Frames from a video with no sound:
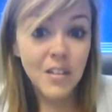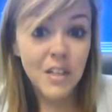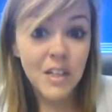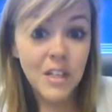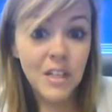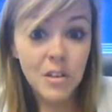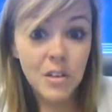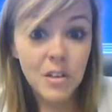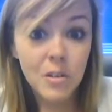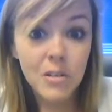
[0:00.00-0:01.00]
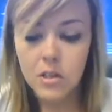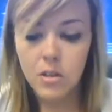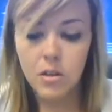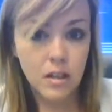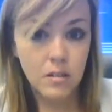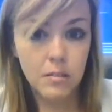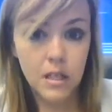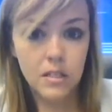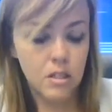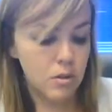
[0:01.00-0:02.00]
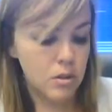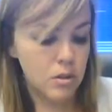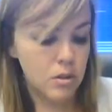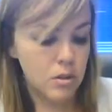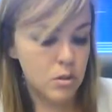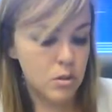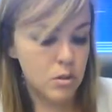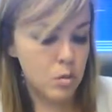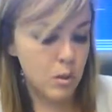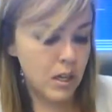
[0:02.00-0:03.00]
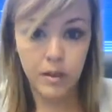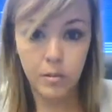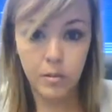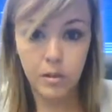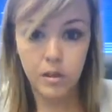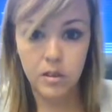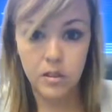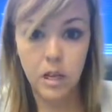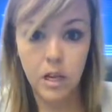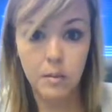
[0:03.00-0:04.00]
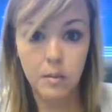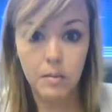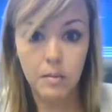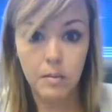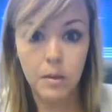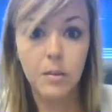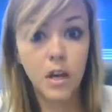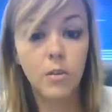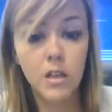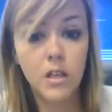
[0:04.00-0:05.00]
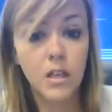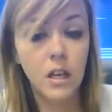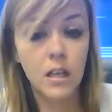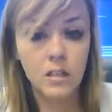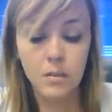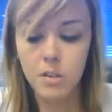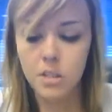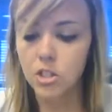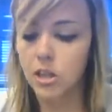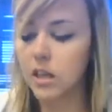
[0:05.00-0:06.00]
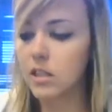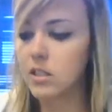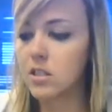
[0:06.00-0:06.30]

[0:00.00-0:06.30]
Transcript: and so it took about 10 minutes to do this one hand, and that was me being super careful with it and kind of demonstrating.